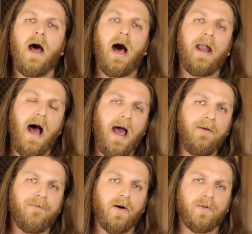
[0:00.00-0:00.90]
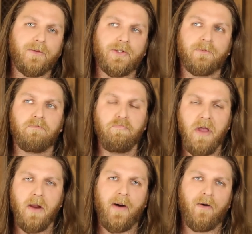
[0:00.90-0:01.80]
on iPhones
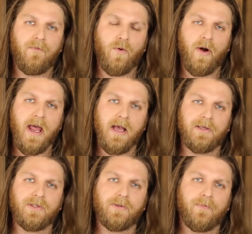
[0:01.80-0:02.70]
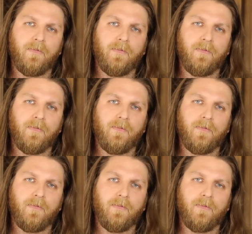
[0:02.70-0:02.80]
in about four days.